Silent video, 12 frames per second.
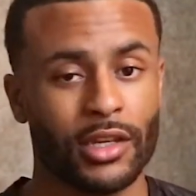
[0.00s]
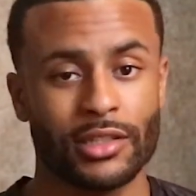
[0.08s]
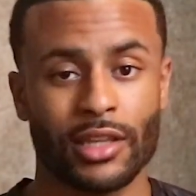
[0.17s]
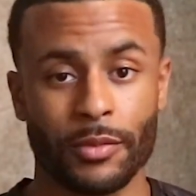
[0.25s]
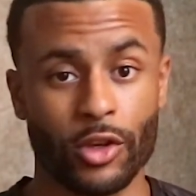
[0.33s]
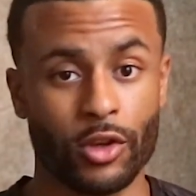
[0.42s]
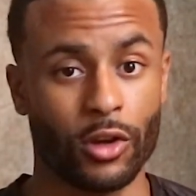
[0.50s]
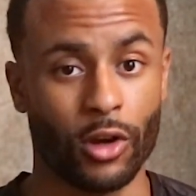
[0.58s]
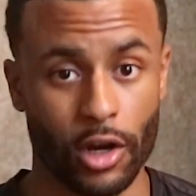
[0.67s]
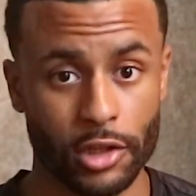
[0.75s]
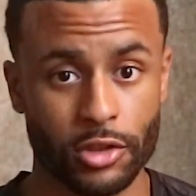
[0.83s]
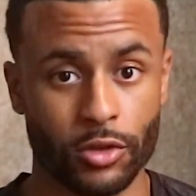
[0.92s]
something you
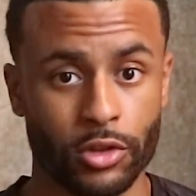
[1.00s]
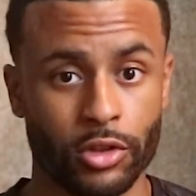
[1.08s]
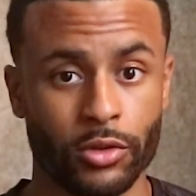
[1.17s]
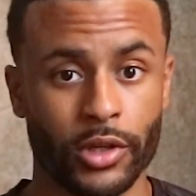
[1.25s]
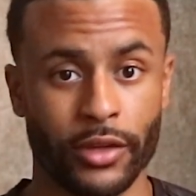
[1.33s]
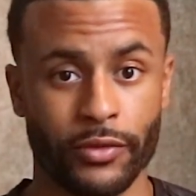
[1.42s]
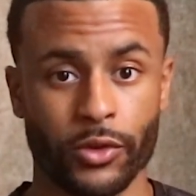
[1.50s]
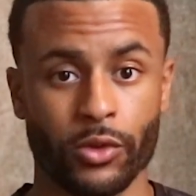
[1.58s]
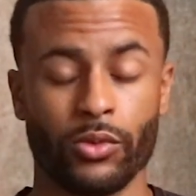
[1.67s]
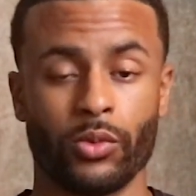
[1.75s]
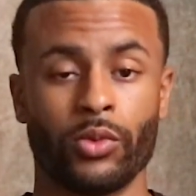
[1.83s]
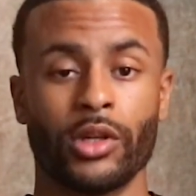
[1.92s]
can also do if you